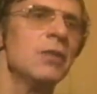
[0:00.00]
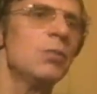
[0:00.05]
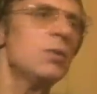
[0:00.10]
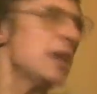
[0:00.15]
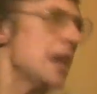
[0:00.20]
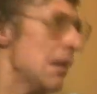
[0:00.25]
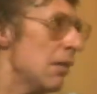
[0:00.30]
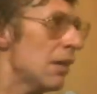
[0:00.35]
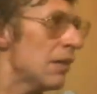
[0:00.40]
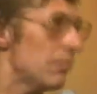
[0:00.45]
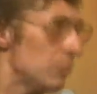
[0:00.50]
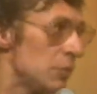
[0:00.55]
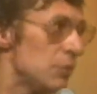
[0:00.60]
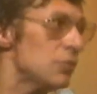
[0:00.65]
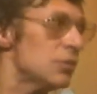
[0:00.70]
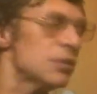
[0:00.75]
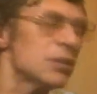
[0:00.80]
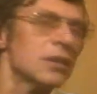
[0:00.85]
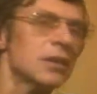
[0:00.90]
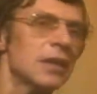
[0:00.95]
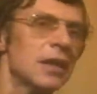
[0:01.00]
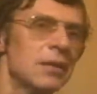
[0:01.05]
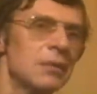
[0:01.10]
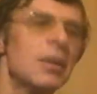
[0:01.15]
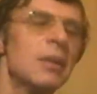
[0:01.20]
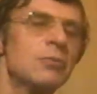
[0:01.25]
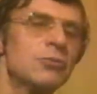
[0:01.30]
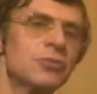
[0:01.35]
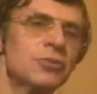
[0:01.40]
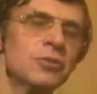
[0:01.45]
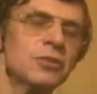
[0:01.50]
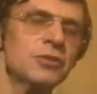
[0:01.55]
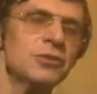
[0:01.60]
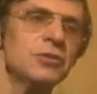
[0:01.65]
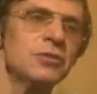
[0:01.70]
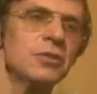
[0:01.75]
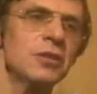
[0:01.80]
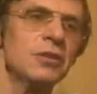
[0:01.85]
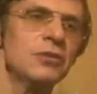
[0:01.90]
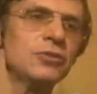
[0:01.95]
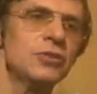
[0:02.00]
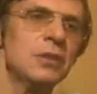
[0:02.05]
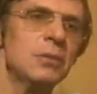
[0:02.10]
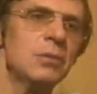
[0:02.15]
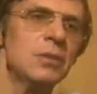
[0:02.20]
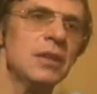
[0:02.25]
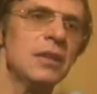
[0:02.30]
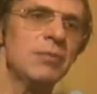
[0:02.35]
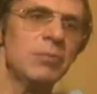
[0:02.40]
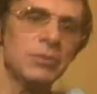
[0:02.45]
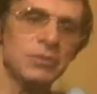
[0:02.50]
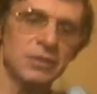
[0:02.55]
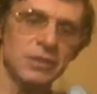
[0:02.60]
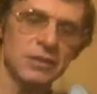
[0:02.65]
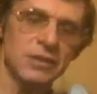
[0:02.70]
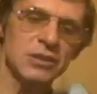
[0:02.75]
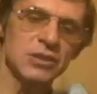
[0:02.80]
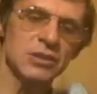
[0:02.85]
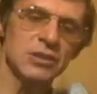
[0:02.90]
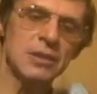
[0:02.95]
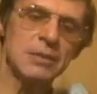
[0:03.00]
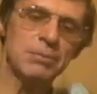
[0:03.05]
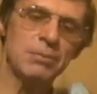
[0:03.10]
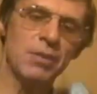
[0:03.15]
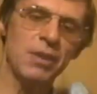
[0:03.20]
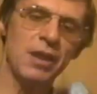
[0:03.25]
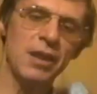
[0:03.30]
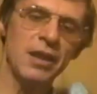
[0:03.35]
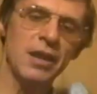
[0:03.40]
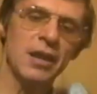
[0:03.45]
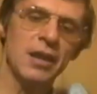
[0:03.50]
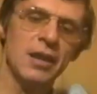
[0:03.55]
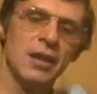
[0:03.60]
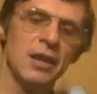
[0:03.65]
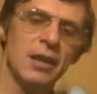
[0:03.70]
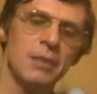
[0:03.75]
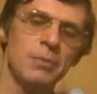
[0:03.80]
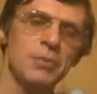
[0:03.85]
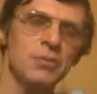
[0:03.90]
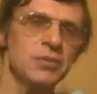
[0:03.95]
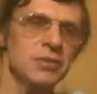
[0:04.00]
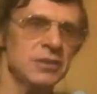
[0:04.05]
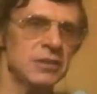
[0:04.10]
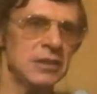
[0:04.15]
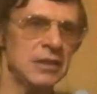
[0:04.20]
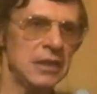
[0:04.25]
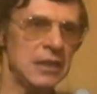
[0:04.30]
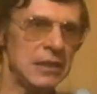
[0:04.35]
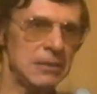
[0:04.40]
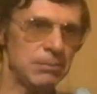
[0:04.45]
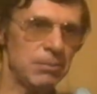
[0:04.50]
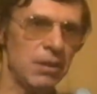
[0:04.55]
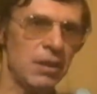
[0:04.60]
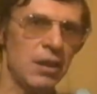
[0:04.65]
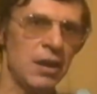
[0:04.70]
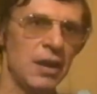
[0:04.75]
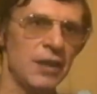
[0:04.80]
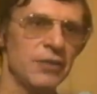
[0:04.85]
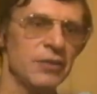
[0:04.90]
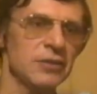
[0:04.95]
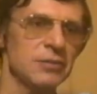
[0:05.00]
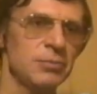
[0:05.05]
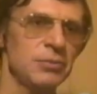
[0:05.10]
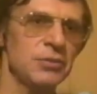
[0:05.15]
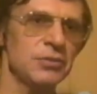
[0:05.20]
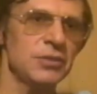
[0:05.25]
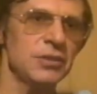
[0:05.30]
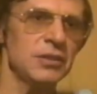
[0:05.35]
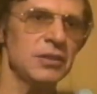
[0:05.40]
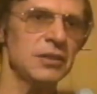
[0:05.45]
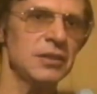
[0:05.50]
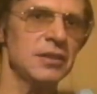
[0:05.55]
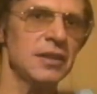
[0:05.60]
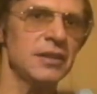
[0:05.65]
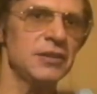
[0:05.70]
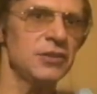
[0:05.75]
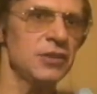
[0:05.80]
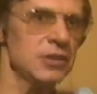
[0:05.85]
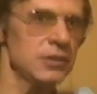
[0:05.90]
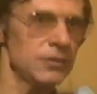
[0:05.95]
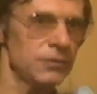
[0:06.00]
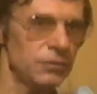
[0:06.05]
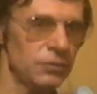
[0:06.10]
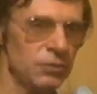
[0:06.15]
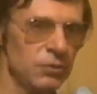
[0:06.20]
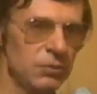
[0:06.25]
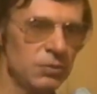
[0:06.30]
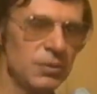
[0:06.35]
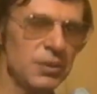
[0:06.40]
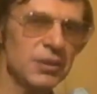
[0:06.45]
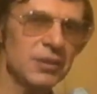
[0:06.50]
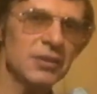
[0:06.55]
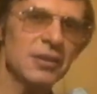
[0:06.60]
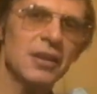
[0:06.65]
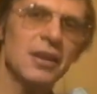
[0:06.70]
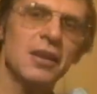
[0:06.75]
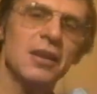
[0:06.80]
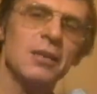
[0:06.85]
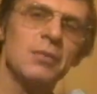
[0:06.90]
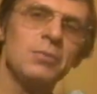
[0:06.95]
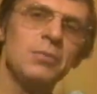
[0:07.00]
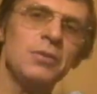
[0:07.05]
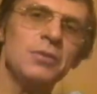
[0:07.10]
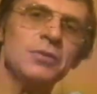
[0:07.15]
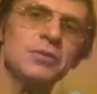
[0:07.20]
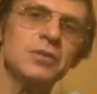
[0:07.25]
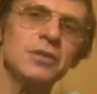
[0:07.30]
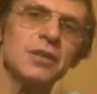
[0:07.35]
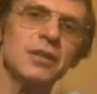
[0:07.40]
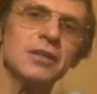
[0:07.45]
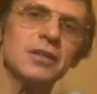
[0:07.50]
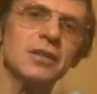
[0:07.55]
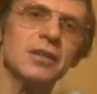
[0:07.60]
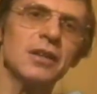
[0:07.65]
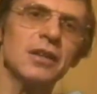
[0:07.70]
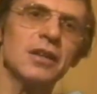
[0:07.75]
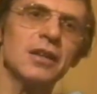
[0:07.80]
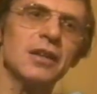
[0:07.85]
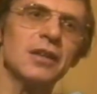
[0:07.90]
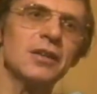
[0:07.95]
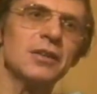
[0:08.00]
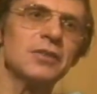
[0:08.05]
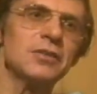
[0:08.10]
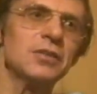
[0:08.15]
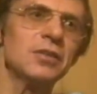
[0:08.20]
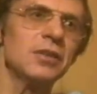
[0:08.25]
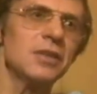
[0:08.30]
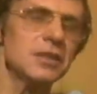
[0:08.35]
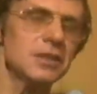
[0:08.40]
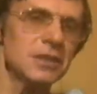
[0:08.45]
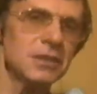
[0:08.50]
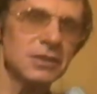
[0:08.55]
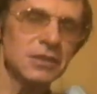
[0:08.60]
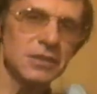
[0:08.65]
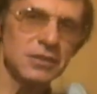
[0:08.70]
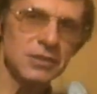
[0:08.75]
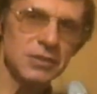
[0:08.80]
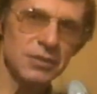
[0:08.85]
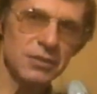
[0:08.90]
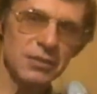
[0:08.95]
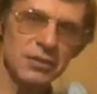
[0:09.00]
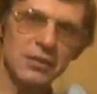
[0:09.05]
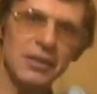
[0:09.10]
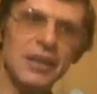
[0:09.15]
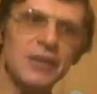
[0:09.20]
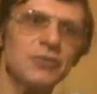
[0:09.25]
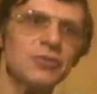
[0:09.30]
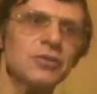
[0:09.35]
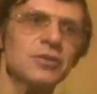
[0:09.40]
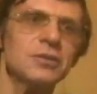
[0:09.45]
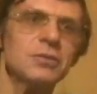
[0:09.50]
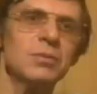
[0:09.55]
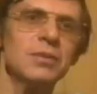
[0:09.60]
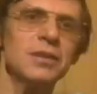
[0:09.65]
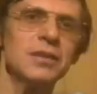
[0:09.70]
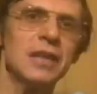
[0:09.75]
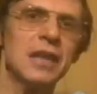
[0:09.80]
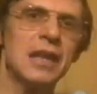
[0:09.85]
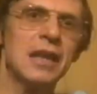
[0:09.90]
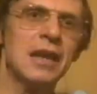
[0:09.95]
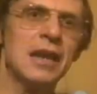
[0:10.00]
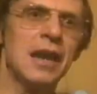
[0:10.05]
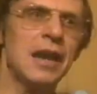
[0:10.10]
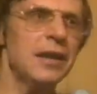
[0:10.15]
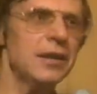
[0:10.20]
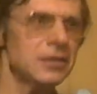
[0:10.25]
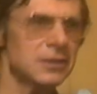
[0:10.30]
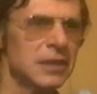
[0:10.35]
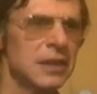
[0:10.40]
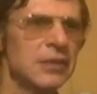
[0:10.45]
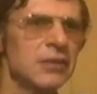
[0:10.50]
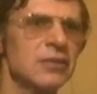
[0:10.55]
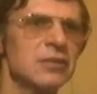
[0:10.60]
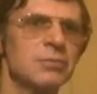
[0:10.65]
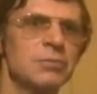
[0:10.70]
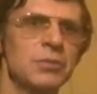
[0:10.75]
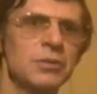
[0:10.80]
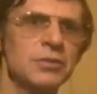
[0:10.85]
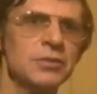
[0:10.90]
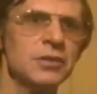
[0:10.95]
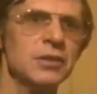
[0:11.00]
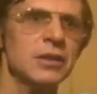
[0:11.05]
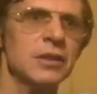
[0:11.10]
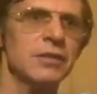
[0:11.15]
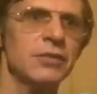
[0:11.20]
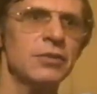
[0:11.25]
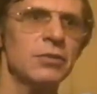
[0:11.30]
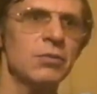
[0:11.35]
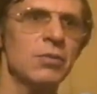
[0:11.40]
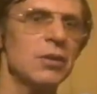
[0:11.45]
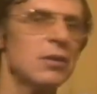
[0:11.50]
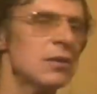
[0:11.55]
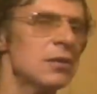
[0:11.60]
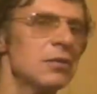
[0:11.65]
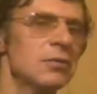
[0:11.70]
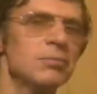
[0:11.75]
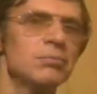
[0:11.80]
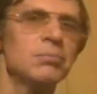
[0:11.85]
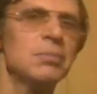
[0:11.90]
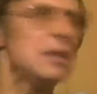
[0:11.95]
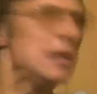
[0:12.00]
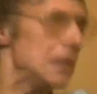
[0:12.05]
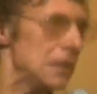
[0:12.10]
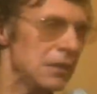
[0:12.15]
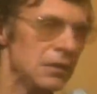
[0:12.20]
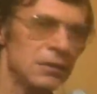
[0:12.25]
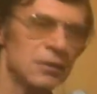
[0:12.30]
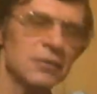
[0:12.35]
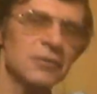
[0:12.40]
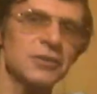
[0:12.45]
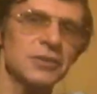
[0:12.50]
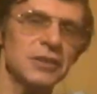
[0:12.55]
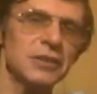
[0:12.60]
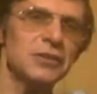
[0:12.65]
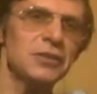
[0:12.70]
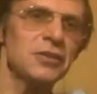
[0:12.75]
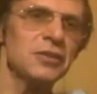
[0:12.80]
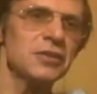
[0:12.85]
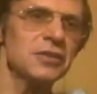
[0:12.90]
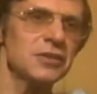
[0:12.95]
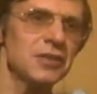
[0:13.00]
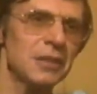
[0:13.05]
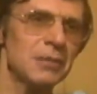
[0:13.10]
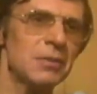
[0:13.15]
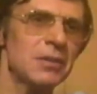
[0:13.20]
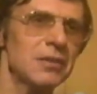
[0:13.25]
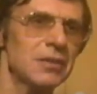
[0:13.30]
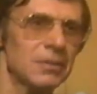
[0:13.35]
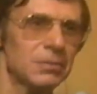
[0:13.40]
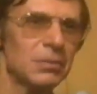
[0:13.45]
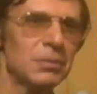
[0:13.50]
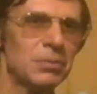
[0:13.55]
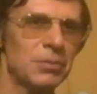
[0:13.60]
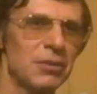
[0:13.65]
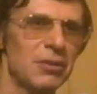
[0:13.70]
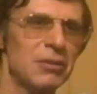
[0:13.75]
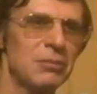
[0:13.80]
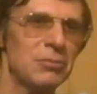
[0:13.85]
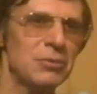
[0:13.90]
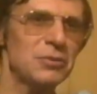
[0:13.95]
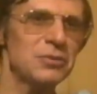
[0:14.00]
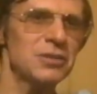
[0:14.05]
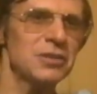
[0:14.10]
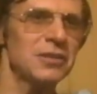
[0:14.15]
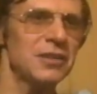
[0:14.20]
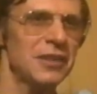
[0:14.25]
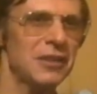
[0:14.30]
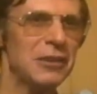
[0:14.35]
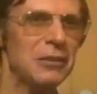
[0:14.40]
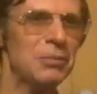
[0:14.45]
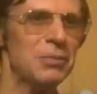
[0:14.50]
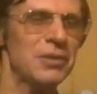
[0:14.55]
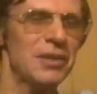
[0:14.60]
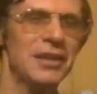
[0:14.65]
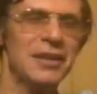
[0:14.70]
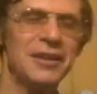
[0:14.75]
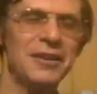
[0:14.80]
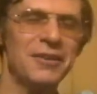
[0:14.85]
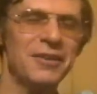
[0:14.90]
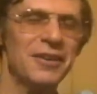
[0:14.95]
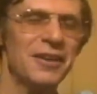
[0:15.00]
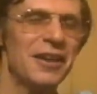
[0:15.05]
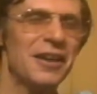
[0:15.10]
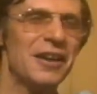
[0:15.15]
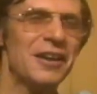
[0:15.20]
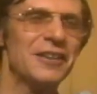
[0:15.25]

We now have music. I'm, I'm, sure, as you know, Jim, we have music to sleep by, music to eat by. There's music to digest food with, music uh, to listen to certain lectures with. I understand there's music if you want to be ill or sick to your stomach. They're preparing music to help in that area.